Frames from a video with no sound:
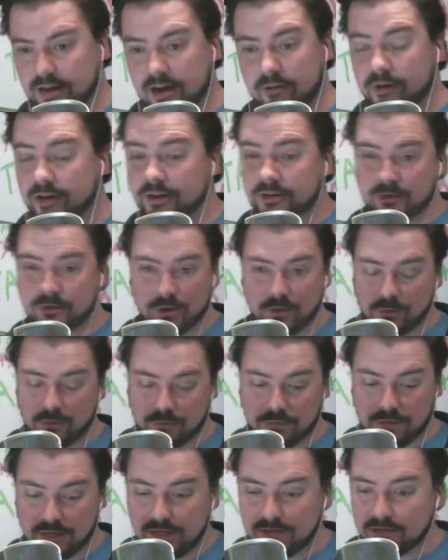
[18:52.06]
outrageous. Well,
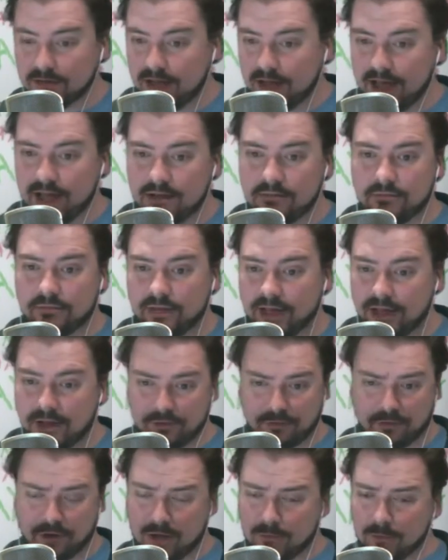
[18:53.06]
please, Ed, thank
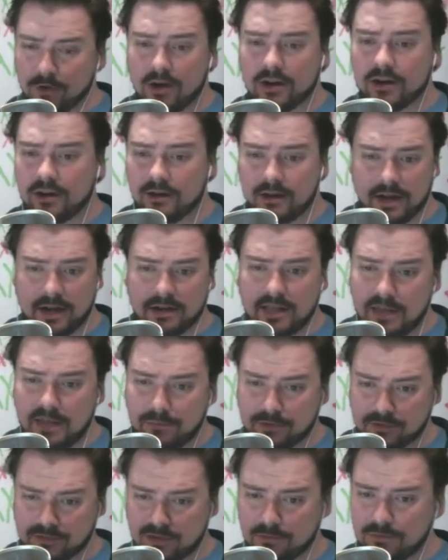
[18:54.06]
you for coming on and
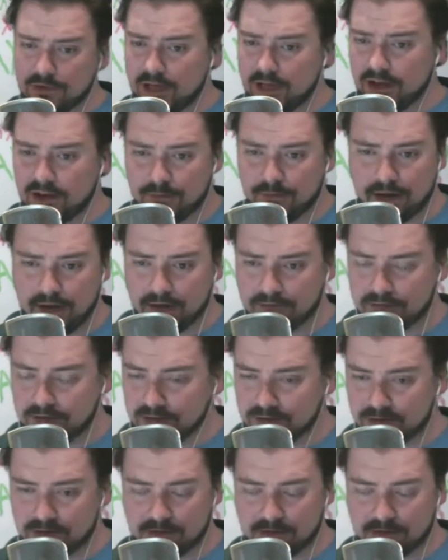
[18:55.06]
keep us updated about this.